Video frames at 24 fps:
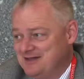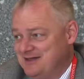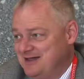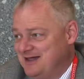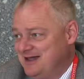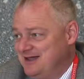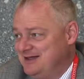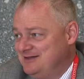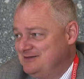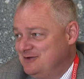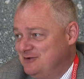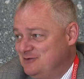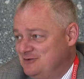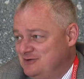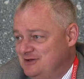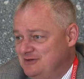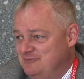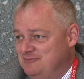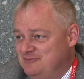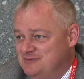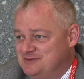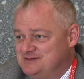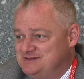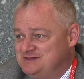and only
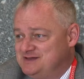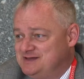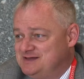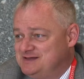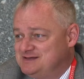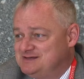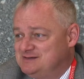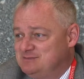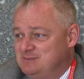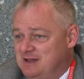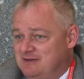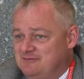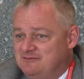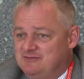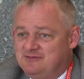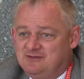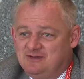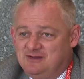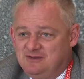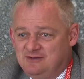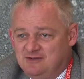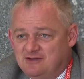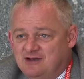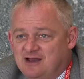for 6 months
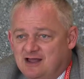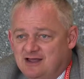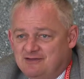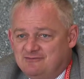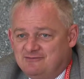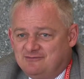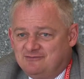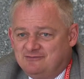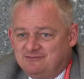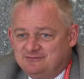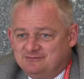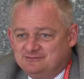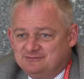in your life.